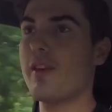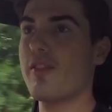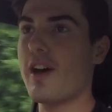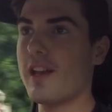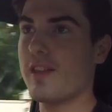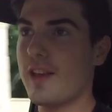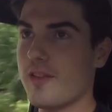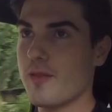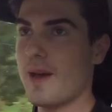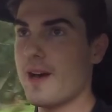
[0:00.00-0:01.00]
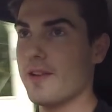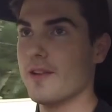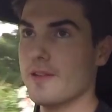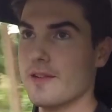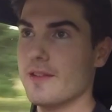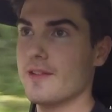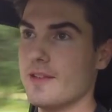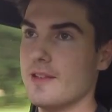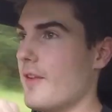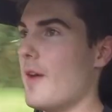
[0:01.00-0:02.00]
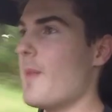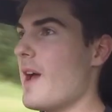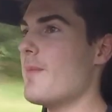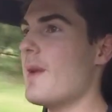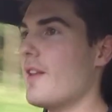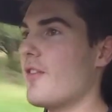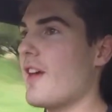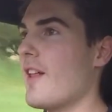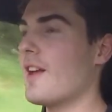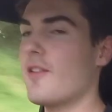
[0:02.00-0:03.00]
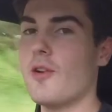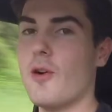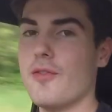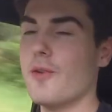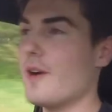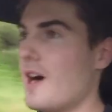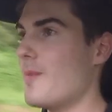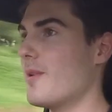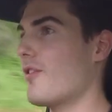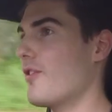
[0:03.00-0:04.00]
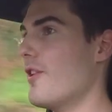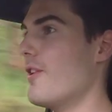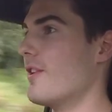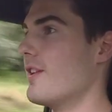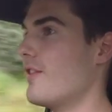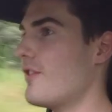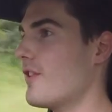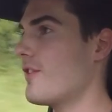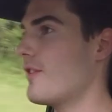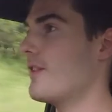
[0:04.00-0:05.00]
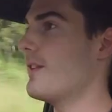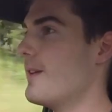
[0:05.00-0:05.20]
exciting things about it. I may have made it sound like it's an awful car, but it's not. It's just